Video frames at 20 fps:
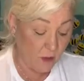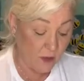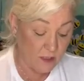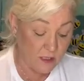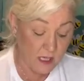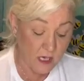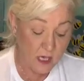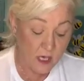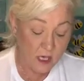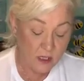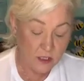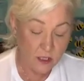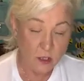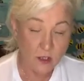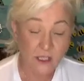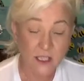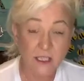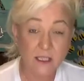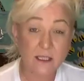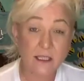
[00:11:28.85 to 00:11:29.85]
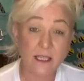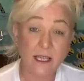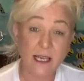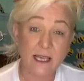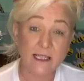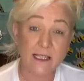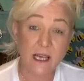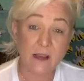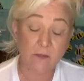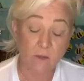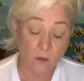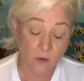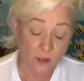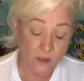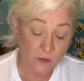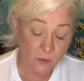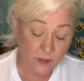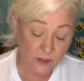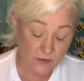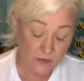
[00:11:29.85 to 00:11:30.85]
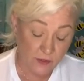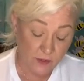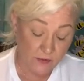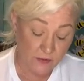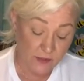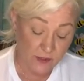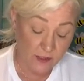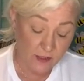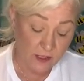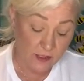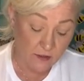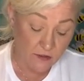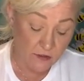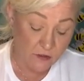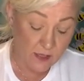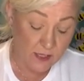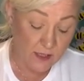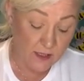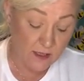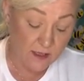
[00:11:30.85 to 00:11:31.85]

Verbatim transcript: worked. The only clays I've worked with are the air dry